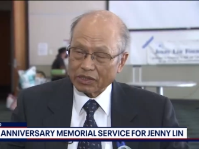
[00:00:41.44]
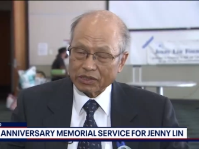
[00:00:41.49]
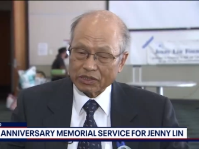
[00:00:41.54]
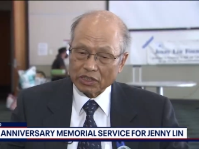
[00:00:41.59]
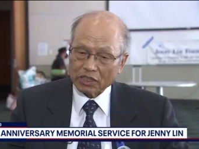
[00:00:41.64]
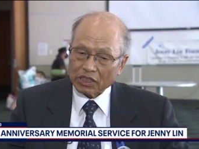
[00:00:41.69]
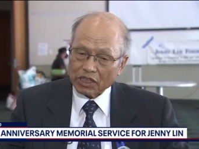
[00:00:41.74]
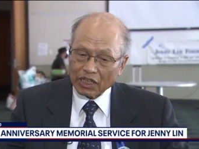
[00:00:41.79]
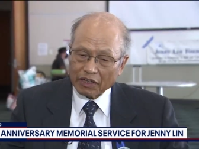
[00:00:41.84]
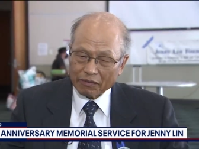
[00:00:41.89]

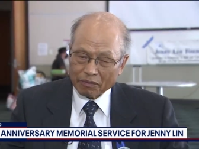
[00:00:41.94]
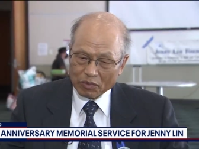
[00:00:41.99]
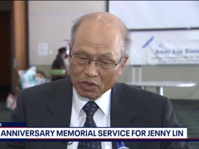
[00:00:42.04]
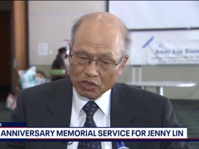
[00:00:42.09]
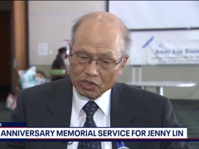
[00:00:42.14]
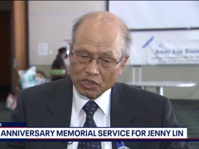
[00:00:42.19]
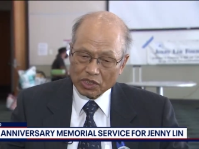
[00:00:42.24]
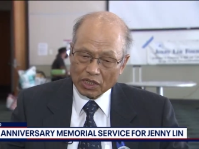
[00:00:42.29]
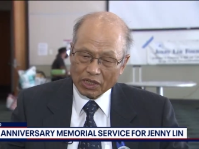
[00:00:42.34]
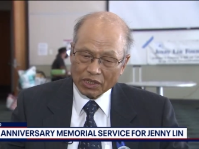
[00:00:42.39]
She loved
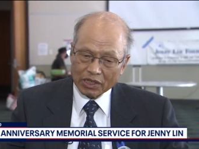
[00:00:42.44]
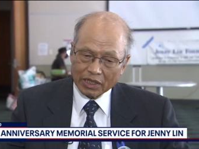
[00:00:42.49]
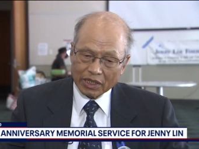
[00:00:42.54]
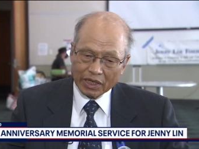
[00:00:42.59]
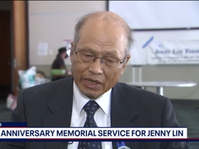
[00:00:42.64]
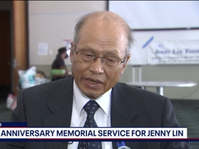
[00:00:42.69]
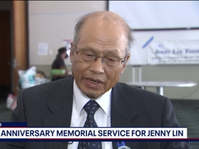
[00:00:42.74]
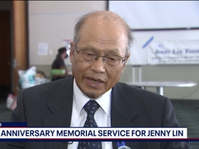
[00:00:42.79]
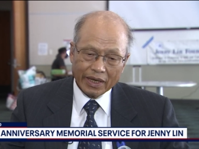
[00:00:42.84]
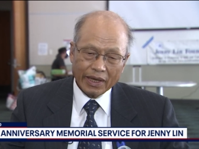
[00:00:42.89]
music,
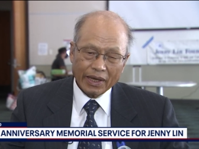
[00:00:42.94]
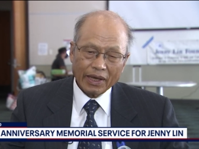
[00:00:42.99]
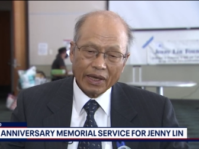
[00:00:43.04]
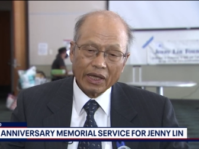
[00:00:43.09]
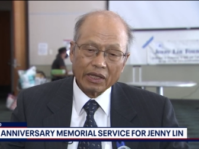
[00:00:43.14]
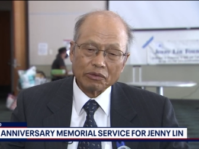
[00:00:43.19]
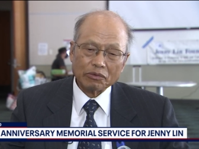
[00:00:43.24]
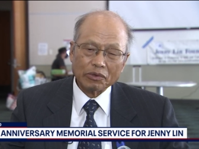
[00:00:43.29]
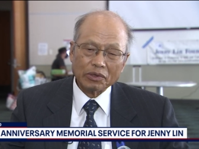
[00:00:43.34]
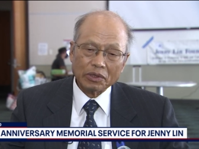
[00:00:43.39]

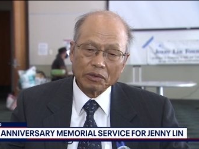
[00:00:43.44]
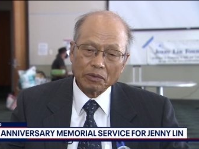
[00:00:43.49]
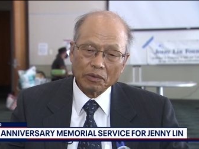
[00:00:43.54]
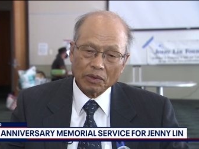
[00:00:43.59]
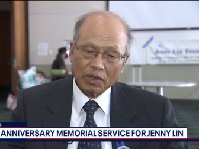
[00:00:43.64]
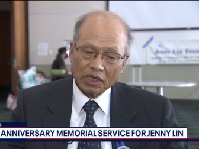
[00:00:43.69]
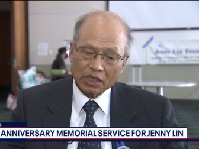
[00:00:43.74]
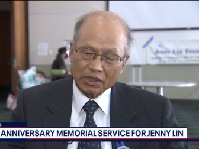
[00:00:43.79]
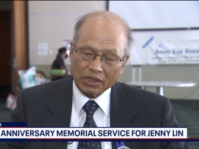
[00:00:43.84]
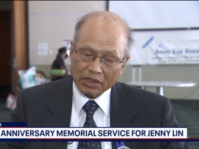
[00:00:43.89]
and we
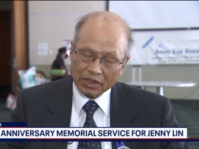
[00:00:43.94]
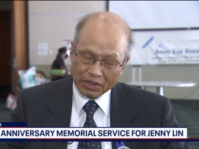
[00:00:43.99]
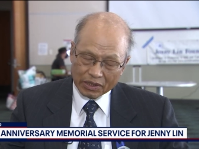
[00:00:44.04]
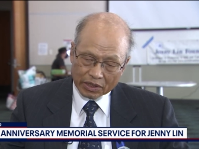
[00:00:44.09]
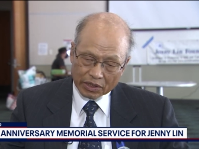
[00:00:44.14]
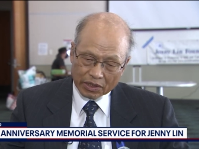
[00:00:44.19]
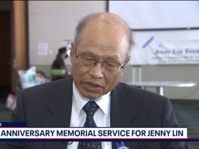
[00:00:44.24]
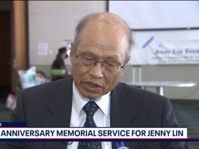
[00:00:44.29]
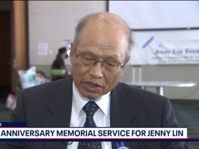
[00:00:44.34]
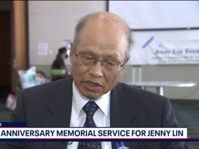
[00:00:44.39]
want
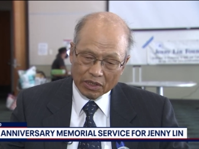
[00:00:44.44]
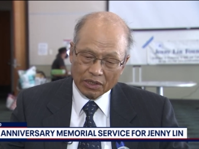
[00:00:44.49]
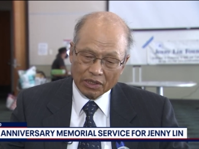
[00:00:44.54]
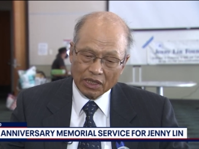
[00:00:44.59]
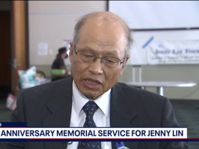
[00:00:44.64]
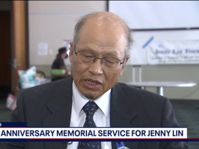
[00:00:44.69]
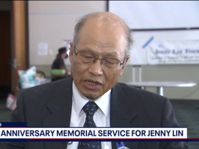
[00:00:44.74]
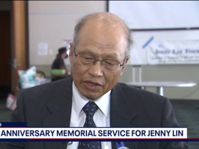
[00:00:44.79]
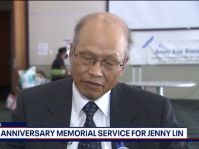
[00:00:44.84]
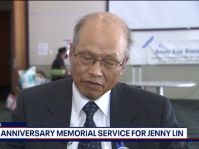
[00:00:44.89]
her
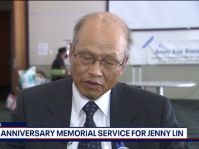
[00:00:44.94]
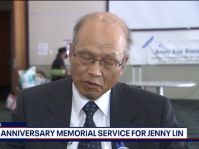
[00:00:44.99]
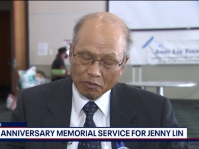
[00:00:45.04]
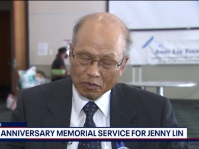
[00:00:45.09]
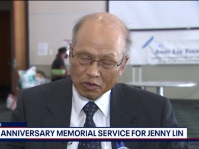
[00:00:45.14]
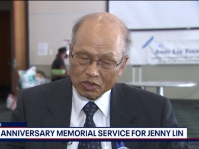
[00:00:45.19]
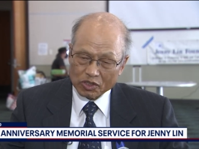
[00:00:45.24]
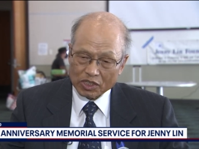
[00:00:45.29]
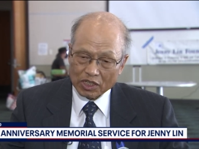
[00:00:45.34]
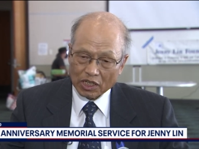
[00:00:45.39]
love of
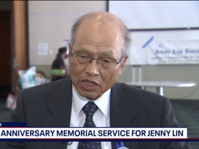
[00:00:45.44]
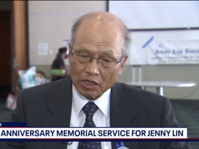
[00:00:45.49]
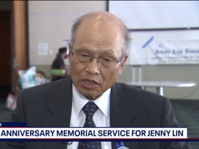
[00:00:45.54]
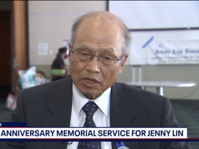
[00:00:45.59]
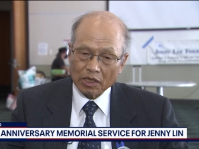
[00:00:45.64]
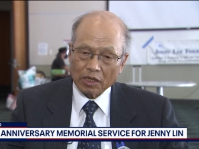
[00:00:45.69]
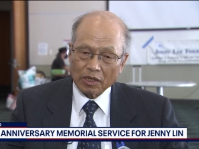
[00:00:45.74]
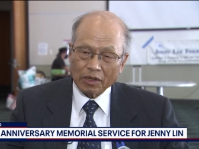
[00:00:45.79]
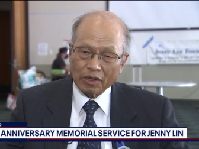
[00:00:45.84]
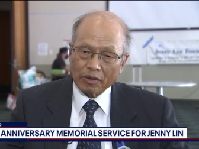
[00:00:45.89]
music
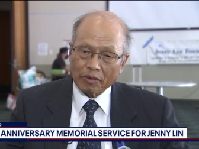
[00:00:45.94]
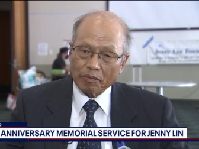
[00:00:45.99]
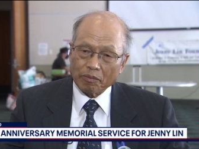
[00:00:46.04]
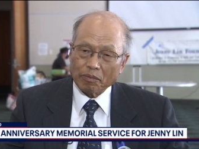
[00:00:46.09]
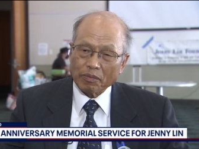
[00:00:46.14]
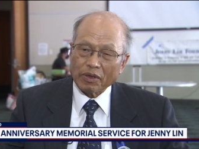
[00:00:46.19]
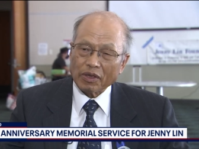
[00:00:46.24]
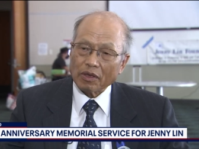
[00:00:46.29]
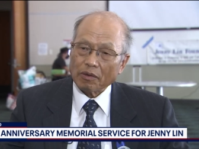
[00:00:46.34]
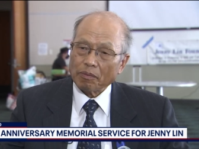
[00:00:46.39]

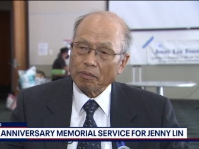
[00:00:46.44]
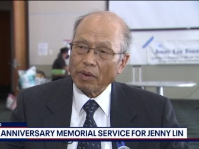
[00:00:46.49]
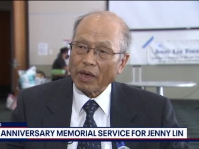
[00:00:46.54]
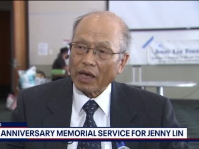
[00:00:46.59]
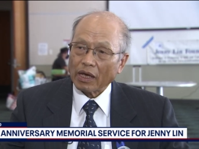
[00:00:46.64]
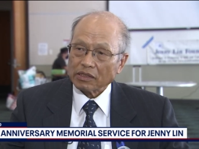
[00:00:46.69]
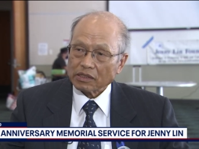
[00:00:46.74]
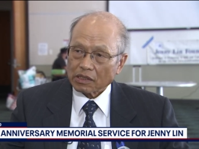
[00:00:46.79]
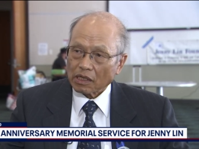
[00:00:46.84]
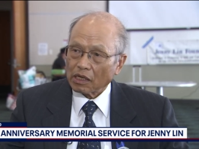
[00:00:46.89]
be
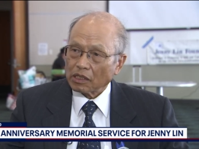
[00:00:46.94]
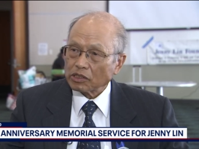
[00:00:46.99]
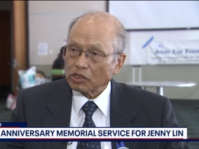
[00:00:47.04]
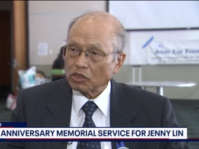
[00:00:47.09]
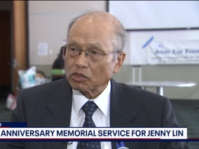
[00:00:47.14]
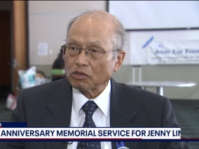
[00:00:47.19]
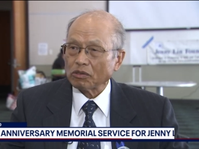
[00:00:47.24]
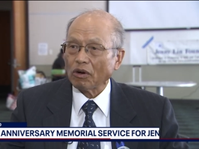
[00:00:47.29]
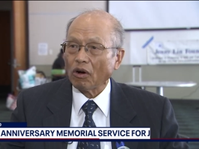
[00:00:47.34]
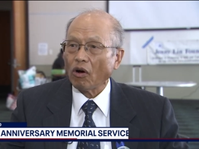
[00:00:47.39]
passed on
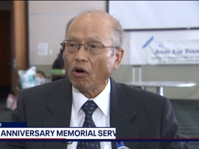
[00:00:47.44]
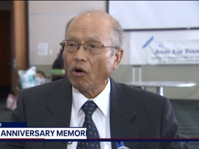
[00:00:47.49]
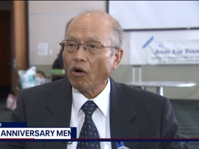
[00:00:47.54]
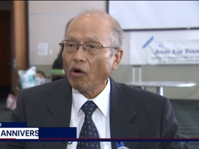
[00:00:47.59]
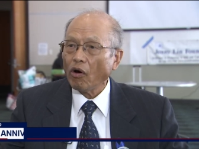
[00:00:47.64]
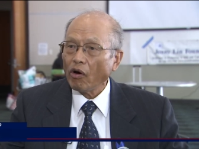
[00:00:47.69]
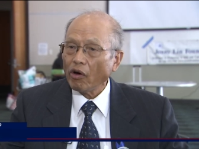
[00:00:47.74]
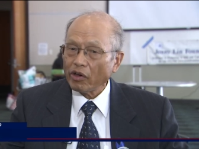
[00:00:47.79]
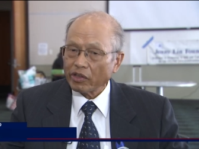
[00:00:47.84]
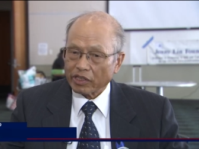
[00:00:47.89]
to
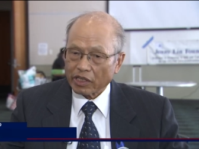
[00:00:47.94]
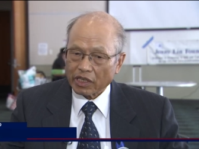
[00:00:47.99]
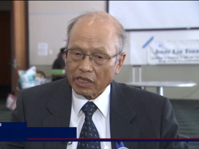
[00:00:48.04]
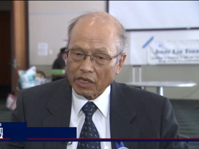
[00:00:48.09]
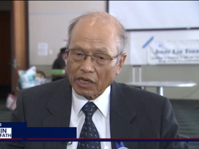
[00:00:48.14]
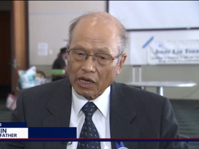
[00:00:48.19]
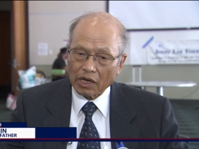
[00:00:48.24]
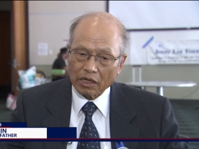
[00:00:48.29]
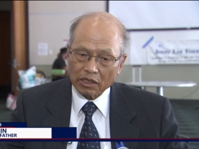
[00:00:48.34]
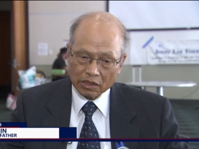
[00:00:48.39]
all the
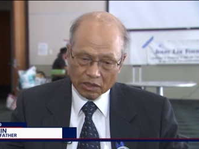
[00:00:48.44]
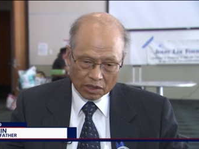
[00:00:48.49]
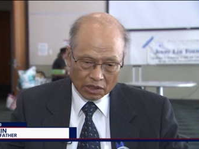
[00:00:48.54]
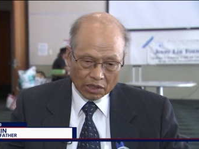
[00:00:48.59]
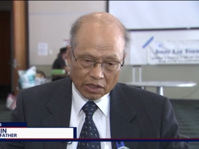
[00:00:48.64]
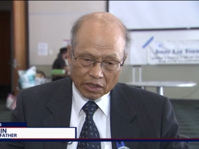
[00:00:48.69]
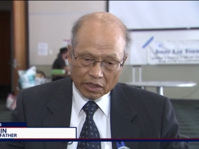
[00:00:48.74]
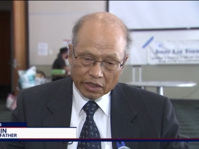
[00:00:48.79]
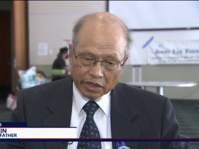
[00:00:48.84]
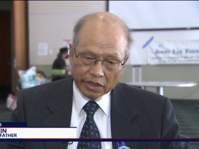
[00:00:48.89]
young
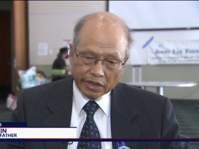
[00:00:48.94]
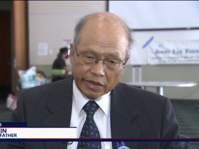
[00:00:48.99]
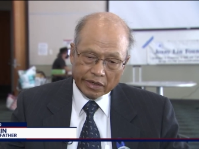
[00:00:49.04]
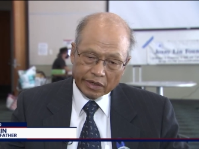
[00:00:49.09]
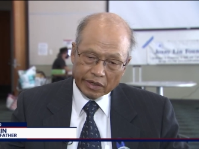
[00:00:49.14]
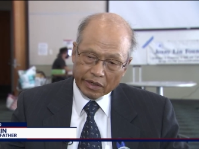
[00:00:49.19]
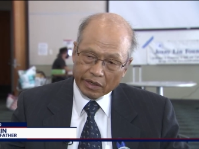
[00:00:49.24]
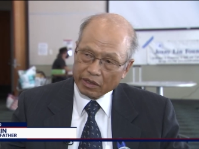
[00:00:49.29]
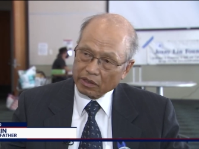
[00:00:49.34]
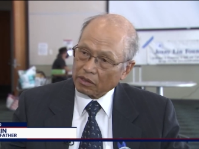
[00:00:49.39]

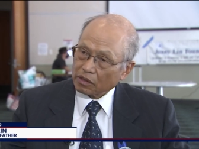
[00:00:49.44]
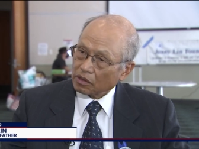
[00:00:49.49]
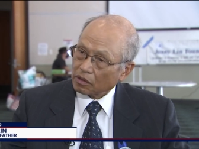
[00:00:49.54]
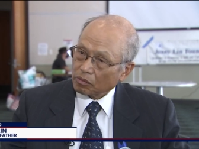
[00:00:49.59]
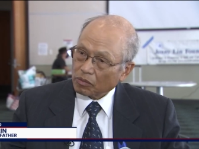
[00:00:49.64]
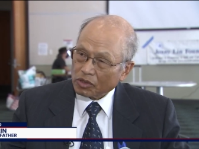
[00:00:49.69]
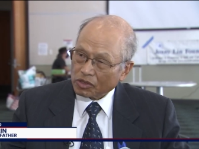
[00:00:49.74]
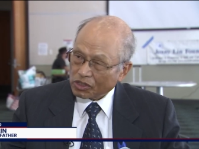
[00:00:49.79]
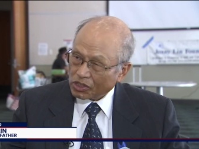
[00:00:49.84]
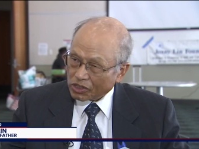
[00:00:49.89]

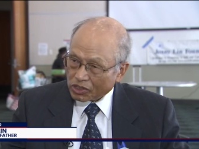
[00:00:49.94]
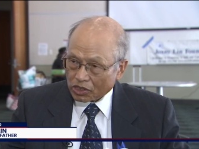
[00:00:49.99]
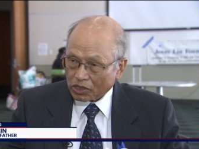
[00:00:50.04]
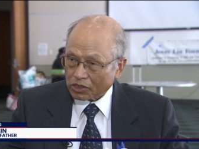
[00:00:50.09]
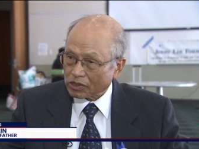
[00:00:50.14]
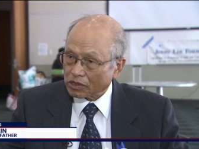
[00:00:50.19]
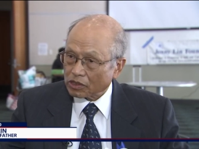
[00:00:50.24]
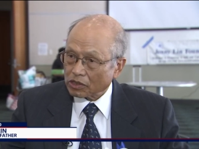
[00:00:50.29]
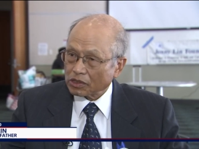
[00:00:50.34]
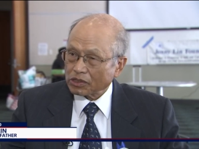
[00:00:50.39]
uh,
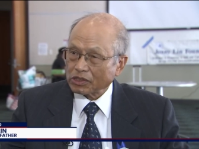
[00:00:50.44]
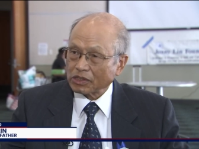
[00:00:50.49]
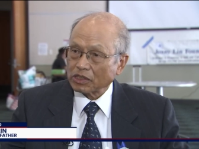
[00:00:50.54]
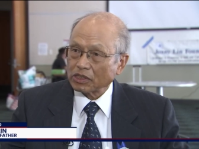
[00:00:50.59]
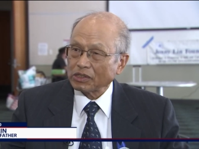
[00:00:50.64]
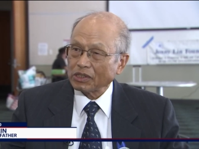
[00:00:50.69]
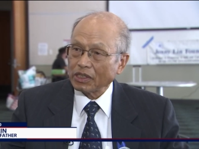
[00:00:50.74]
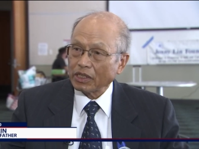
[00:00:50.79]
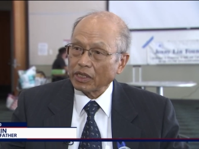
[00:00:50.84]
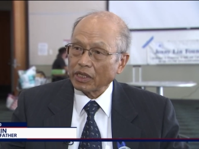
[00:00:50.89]
musicians
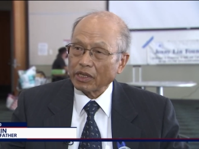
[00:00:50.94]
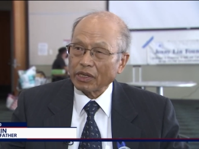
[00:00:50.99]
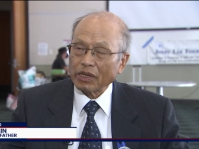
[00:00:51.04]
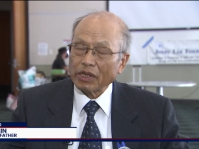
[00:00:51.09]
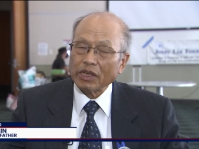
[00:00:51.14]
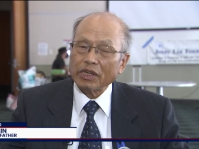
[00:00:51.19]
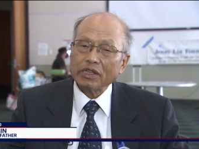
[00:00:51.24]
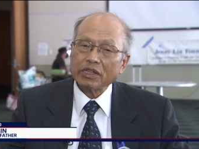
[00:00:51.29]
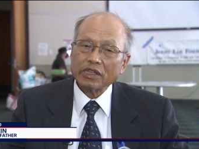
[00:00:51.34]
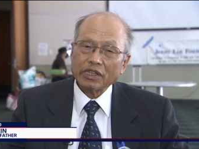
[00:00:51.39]

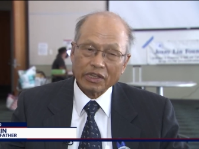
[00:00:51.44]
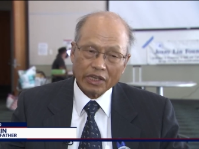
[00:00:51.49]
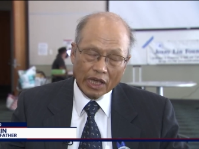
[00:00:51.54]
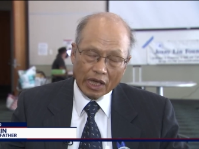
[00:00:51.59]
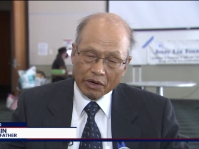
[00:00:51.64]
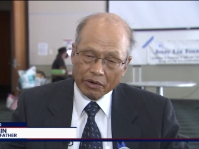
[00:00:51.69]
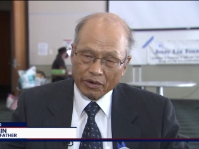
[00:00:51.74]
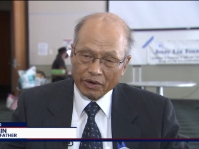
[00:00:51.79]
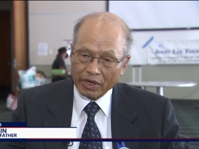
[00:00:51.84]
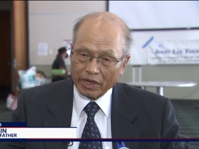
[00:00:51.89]
in the
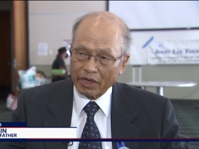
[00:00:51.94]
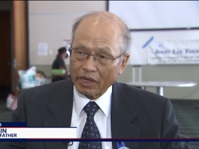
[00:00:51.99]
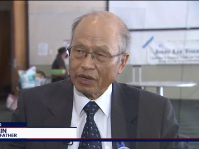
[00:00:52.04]
area.